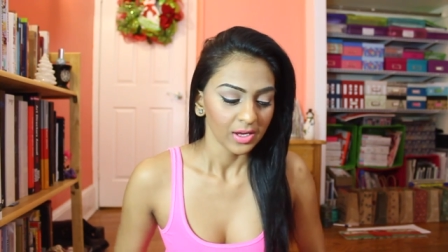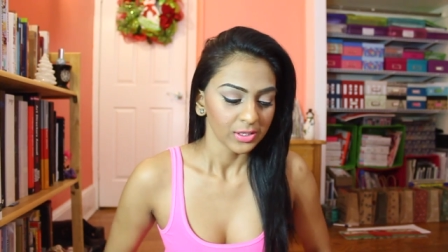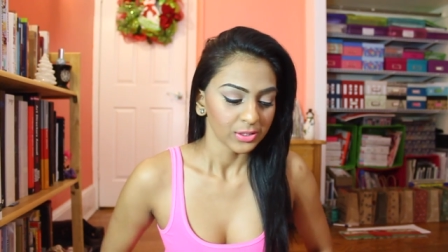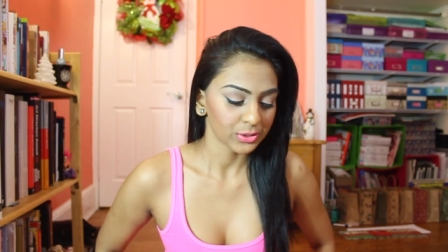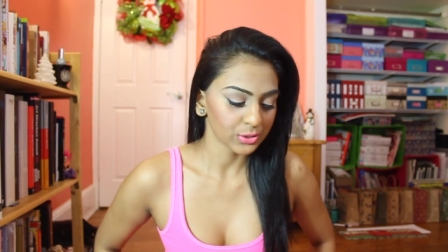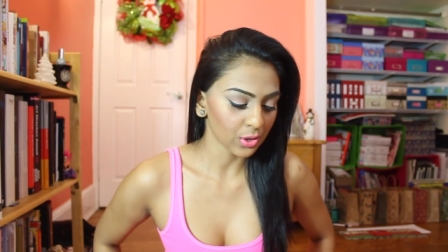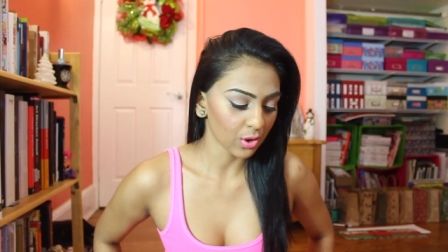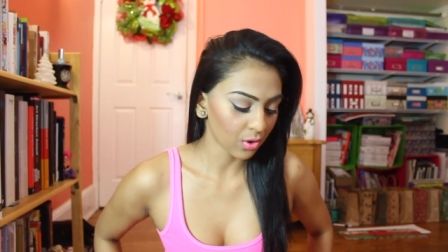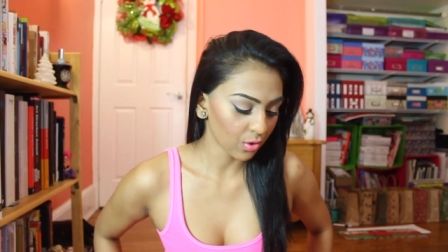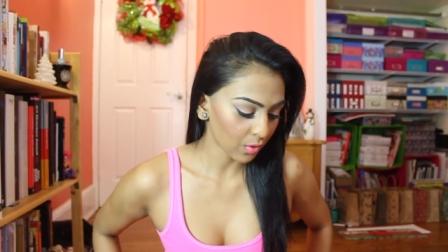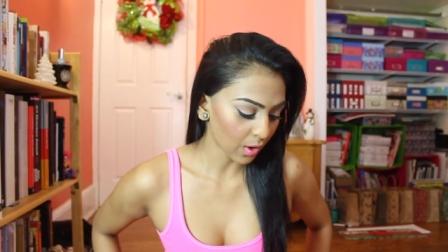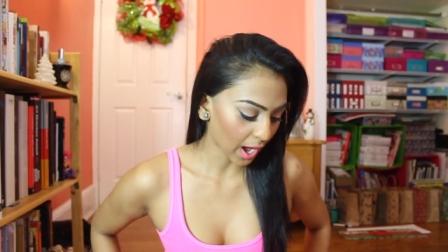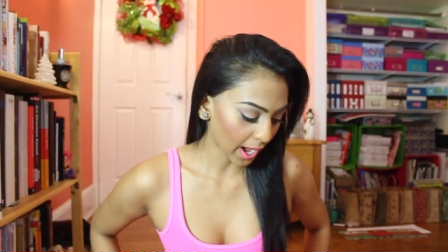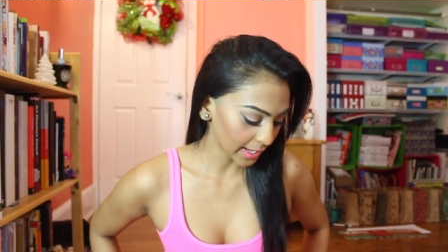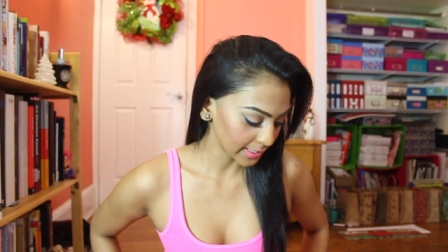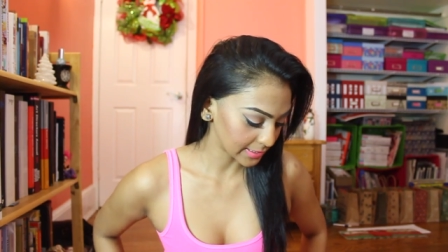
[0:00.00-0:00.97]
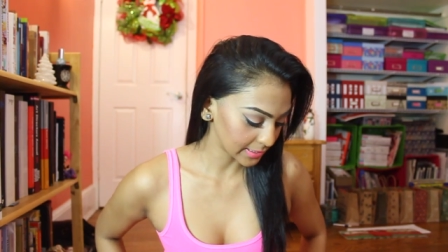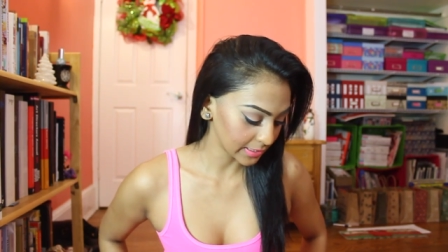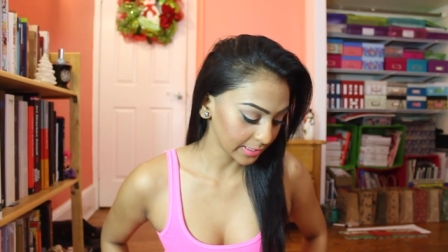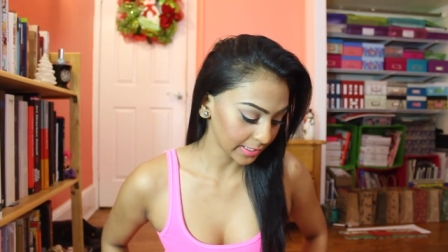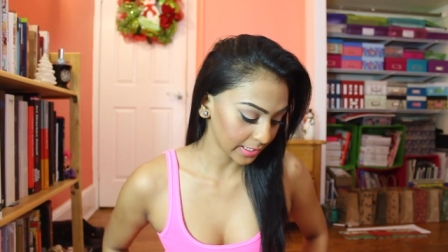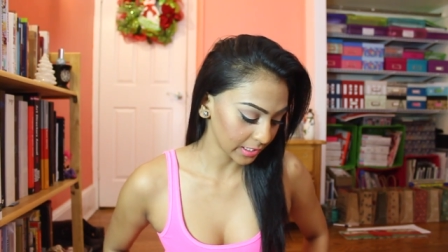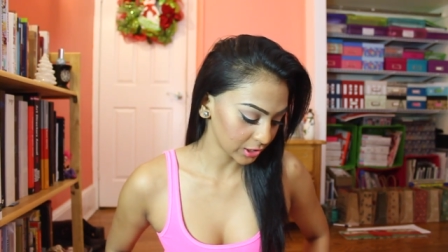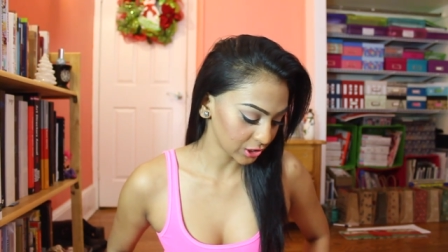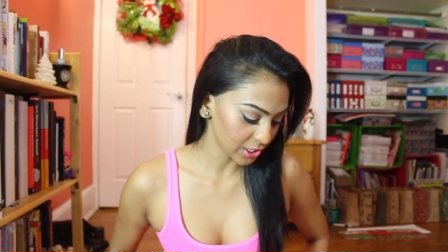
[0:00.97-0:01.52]
So I didn't
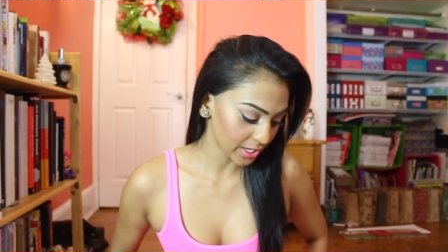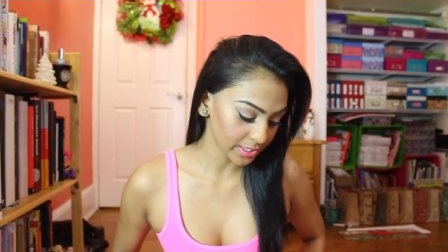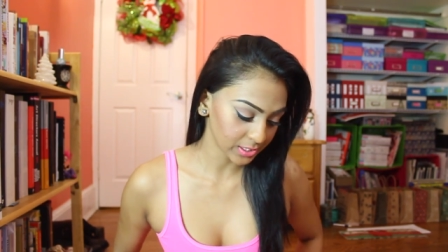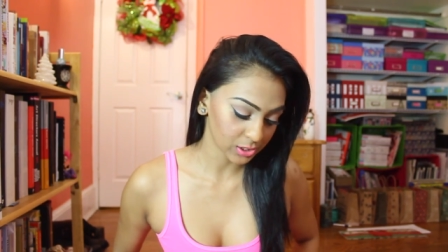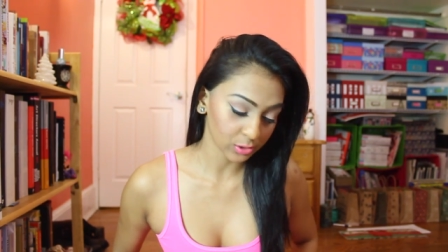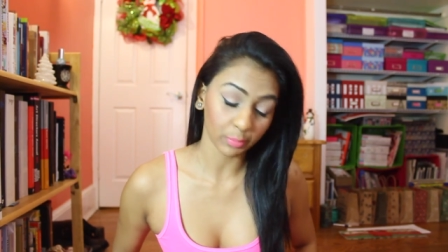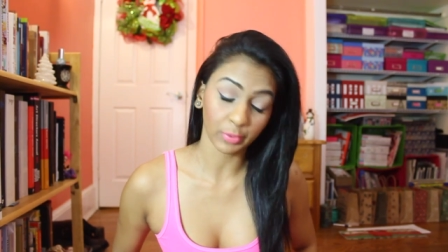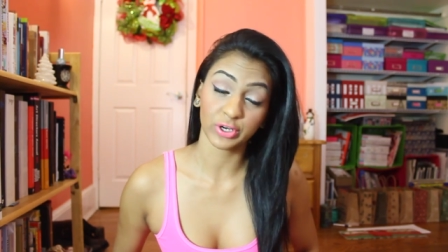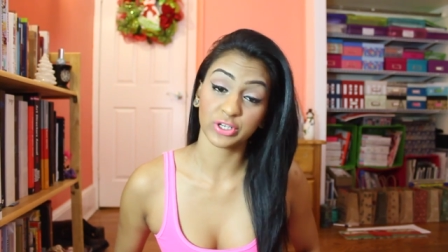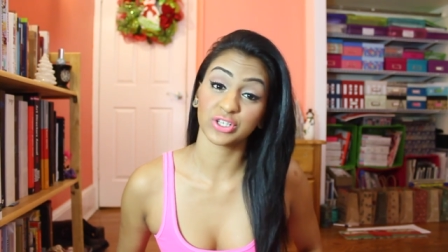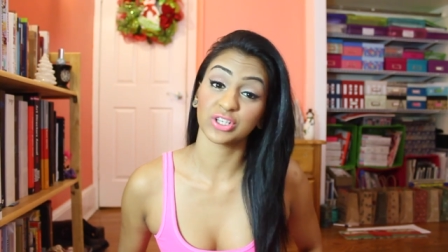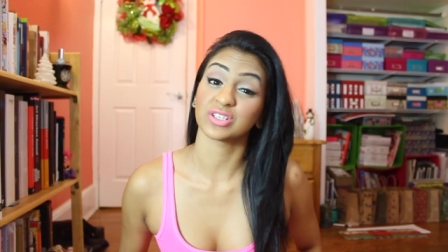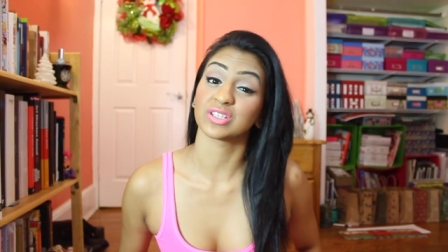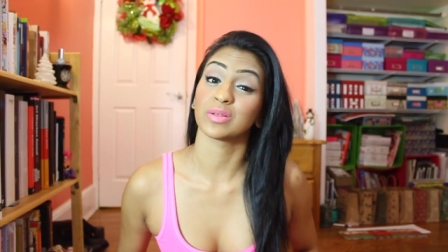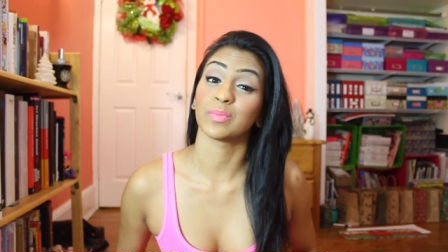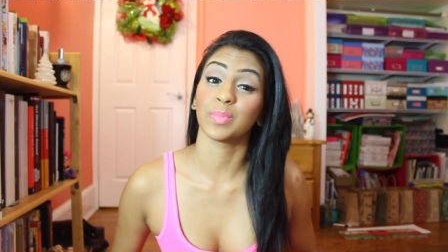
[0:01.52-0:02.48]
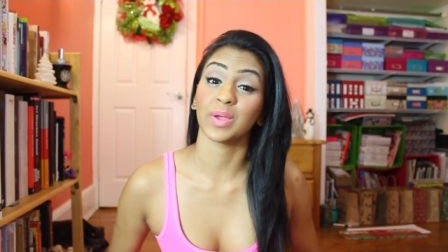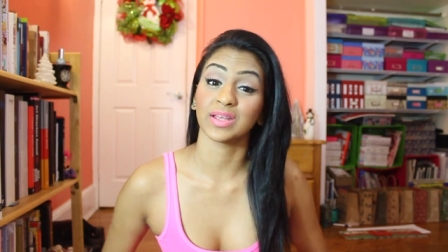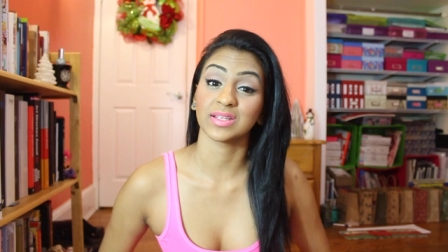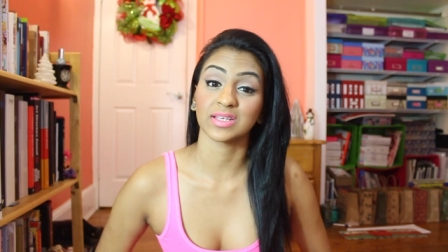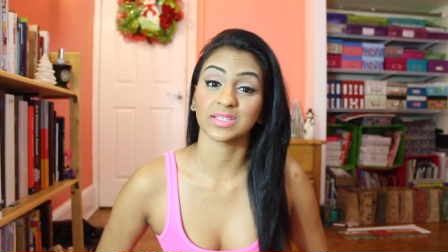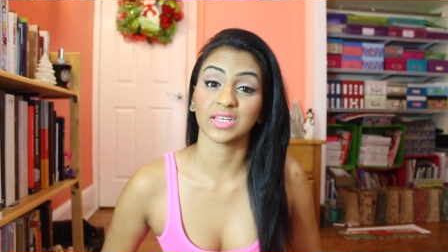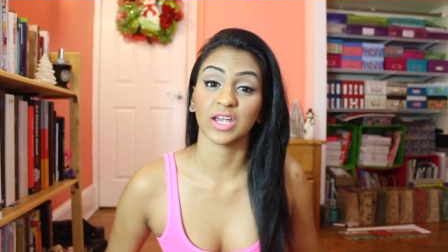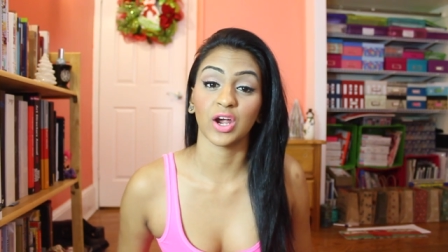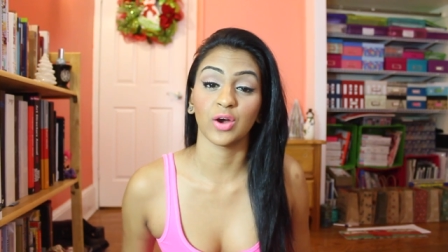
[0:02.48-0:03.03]
get a chance to purchase the
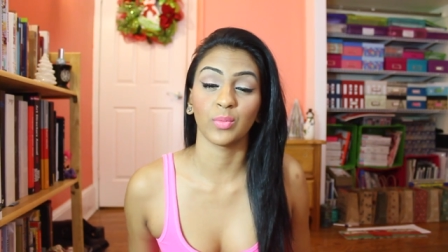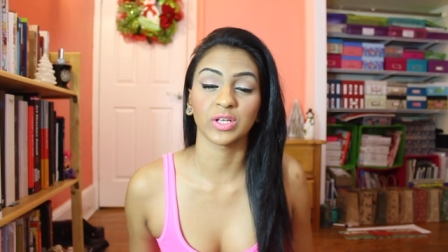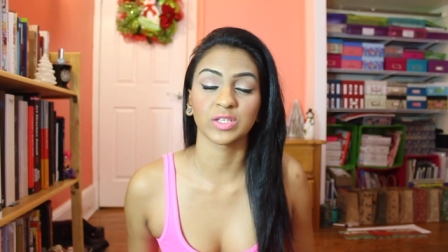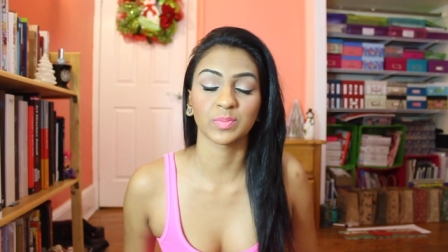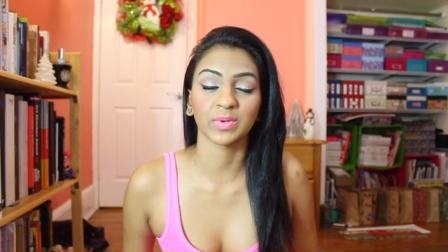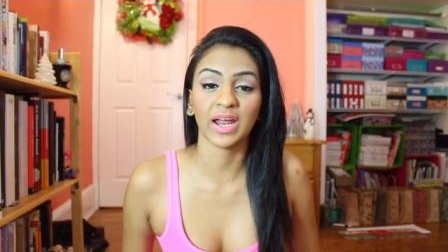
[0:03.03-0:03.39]
de Terre ones,